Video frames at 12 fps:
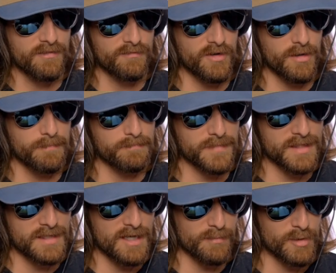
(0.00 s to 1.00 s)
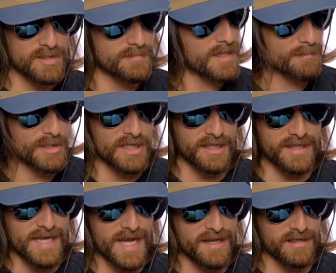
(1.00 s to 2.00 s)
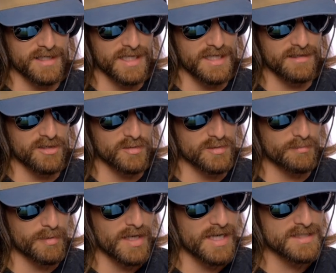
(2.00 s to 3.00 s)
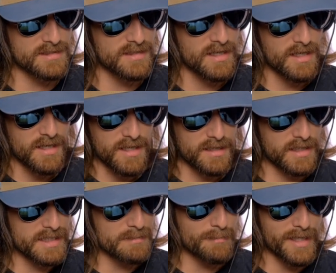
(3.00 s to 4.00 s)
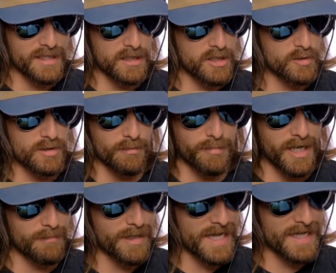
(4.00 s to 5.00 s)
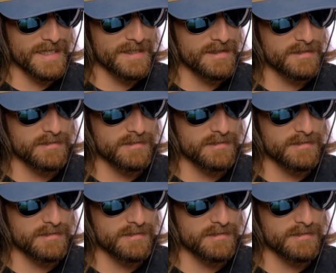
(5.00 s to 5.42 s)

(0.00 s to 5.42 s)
from Dale Brisby. I'm good at that. Again, no surprise. Clayton Bigelow, your bareback